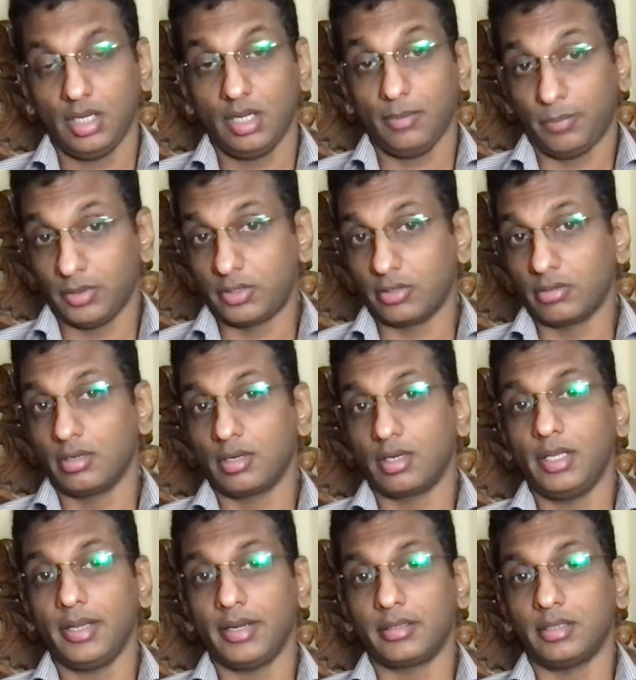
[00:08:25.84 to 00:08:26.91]

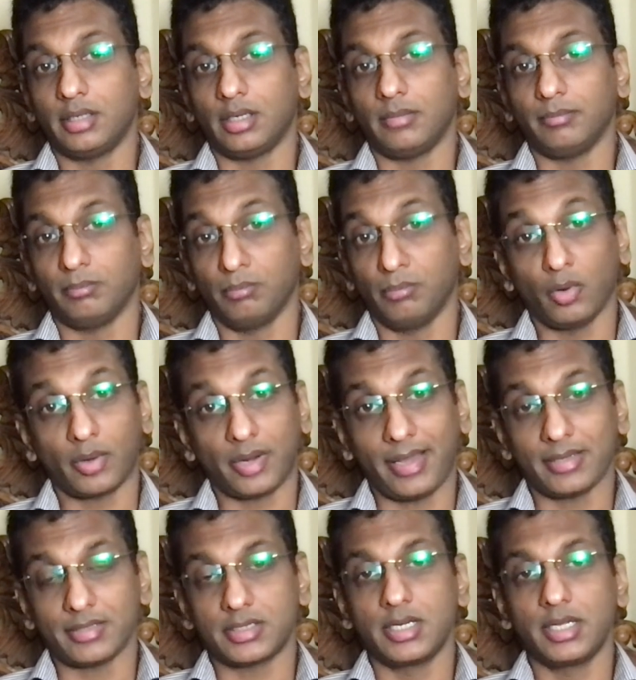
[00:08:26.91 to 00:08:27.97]
particularly at the more
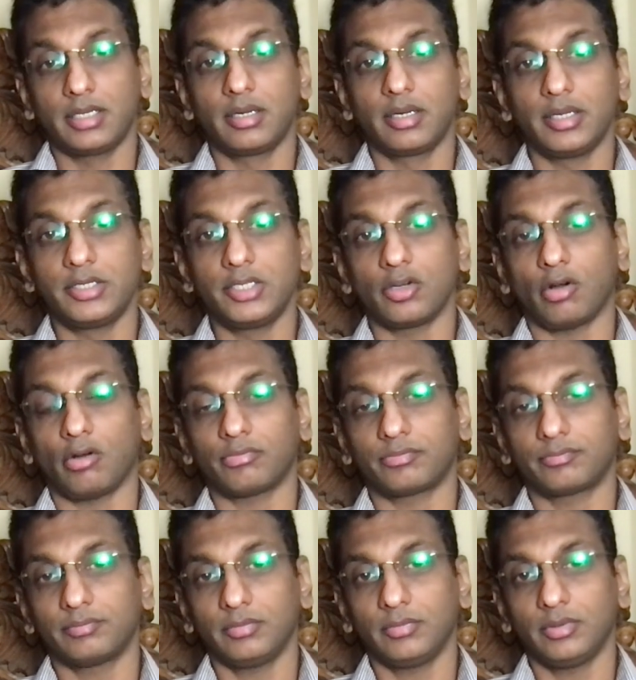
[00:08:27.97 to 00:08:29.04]
acidic region of
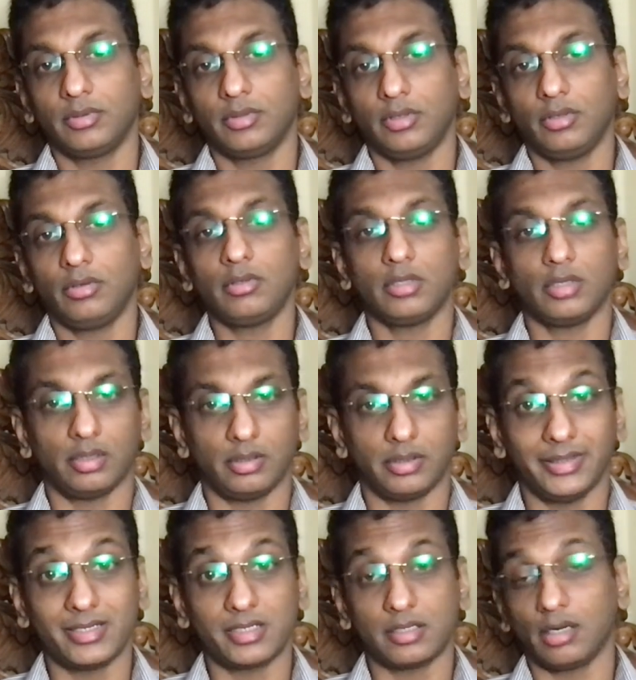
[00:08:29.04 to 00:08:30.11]
the
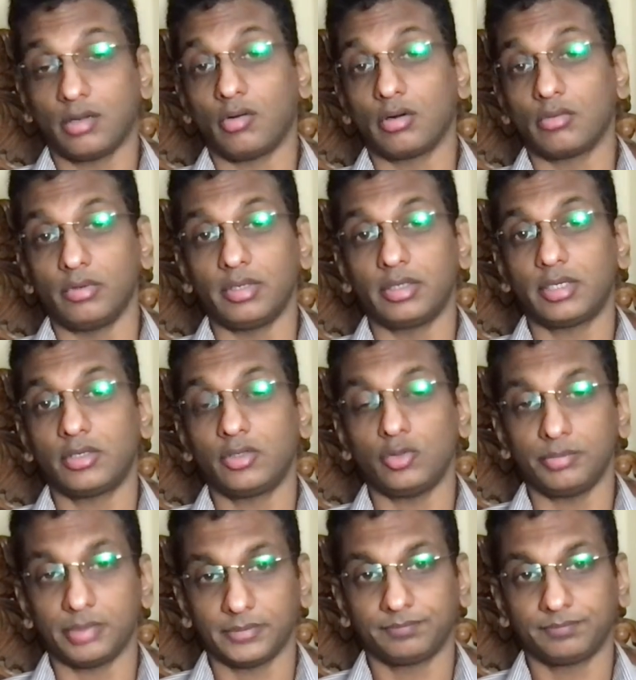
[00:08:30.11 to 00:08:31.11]
distal convoluted tube.